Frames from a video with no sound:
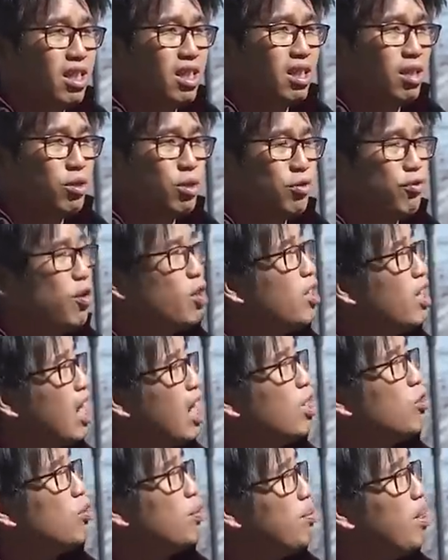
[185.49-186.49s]
it was very
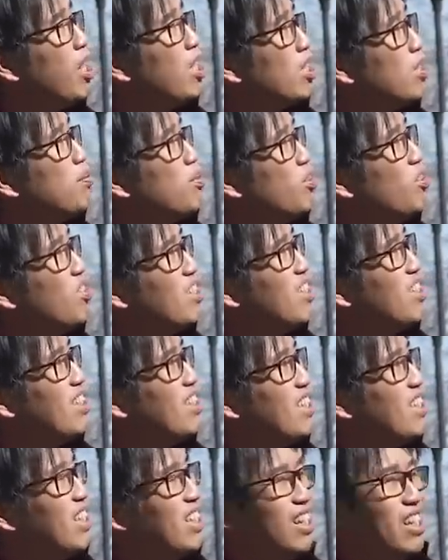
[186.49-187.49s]
unremarkable.
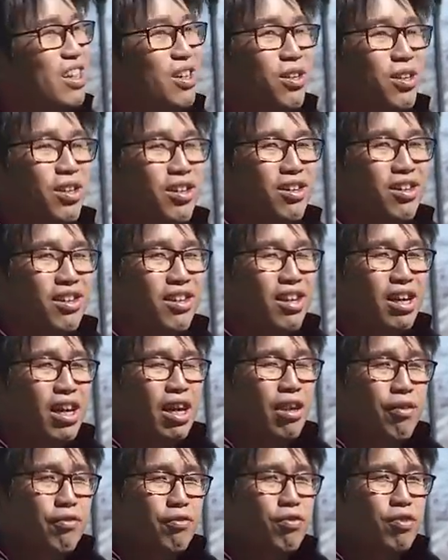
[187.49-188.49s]

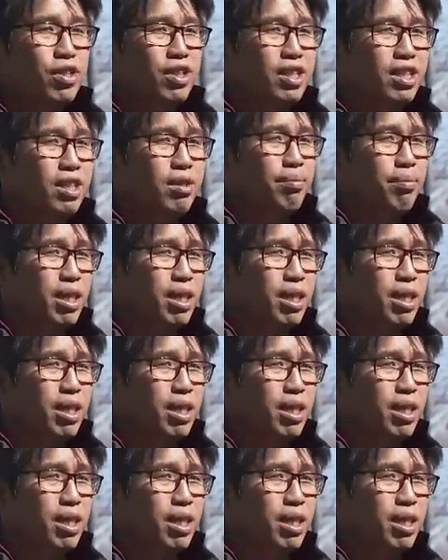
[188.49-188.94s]
Every